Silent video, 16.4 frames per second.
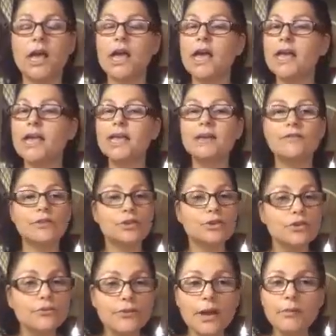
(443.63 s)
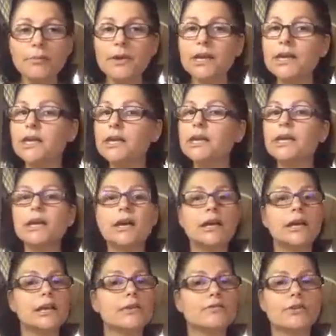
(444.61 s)
Even your family,
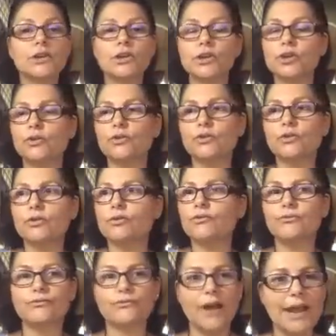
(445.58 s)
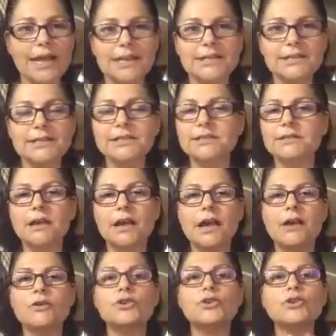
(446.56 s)
even your friends,
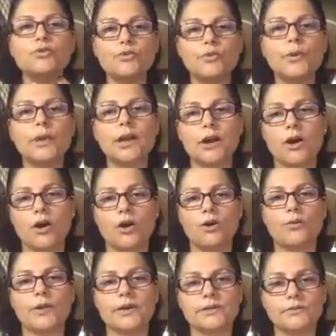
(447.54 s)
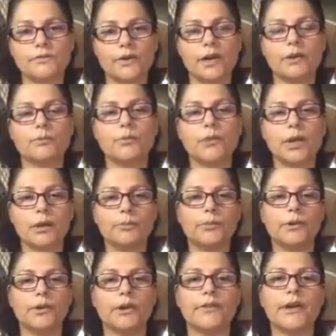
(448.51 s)
you will always find
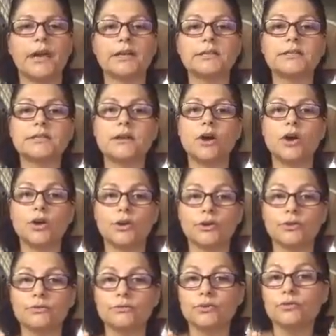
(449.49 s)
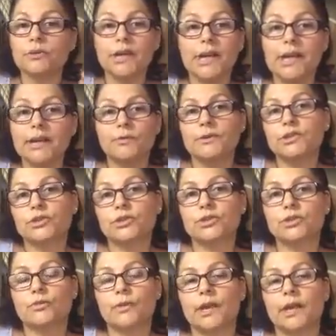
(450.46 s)
people that don't like what you're
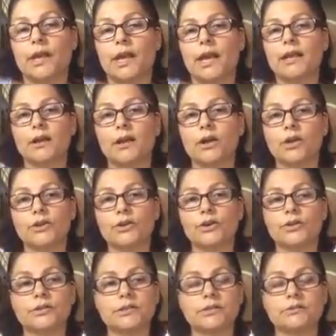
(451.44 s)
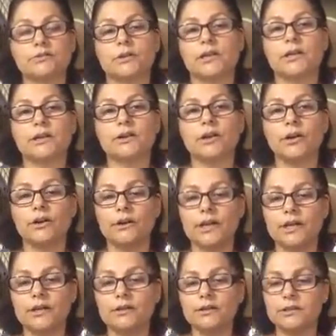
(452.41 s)
doing and are not,
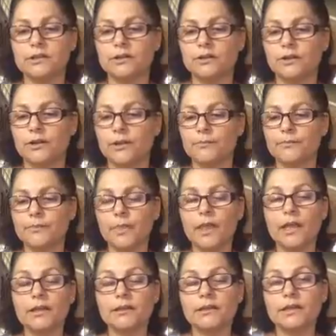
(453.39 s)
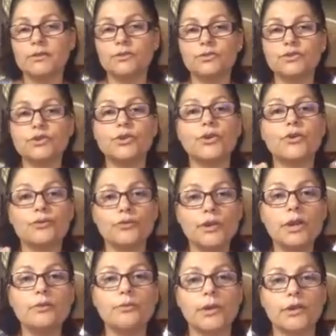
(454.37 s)
they don't
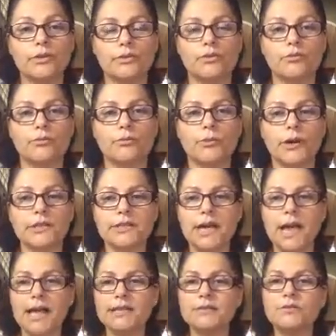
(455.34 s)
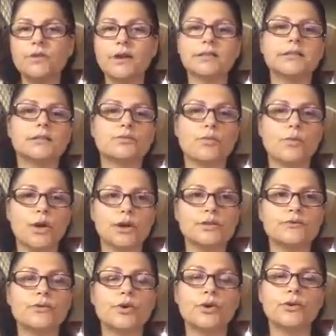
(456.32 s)
agree with you. But as long as it works
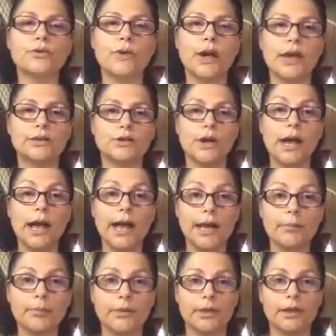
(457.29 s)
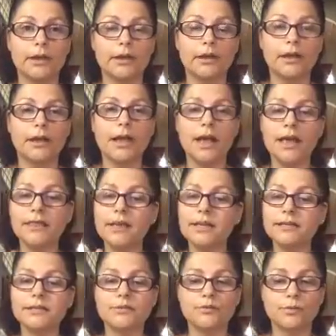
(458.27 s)
for you and you're happy, and
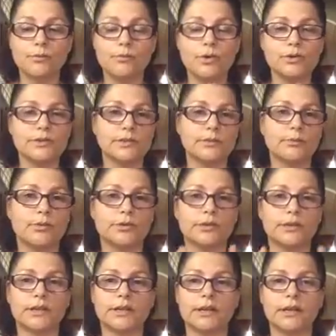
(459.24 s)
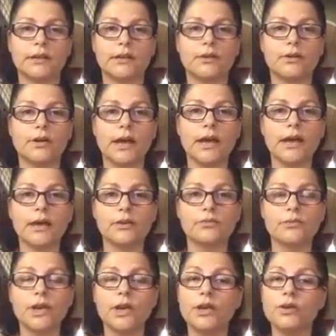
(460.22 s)
that is the most important thing in your life,
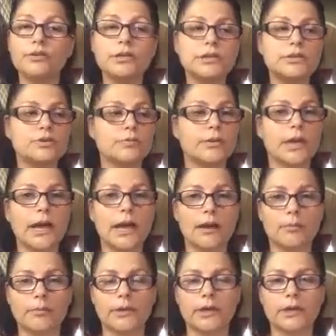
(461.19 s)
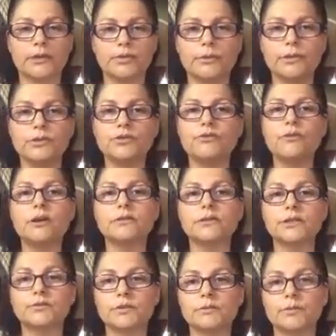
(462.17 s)
you need to be happy, to be
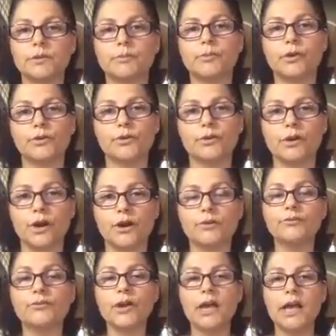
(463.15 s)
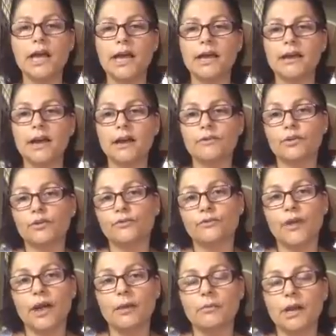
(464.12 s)
surrounded with people you love and have your
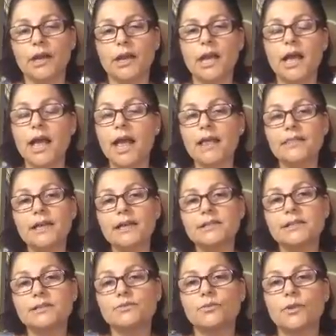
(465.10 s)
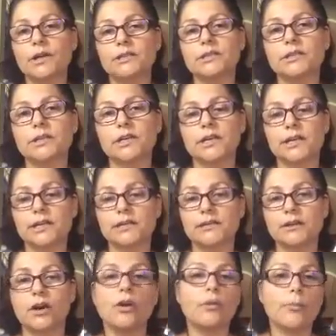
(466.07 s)
family. And that is what is
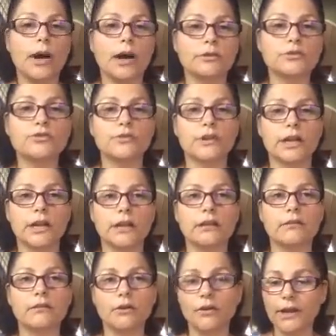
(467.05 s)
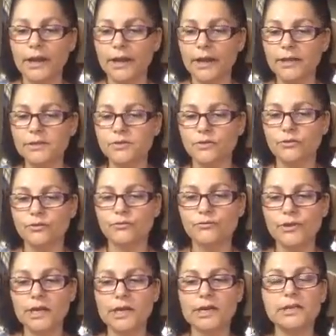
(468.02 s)
all about, really. Okay, so
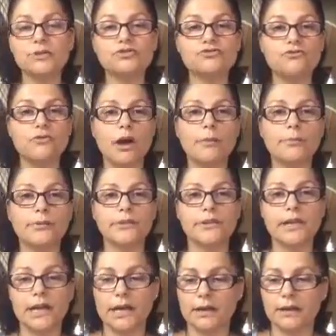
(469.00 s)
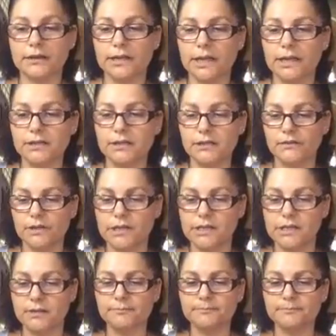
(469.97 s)
really drop the negativity.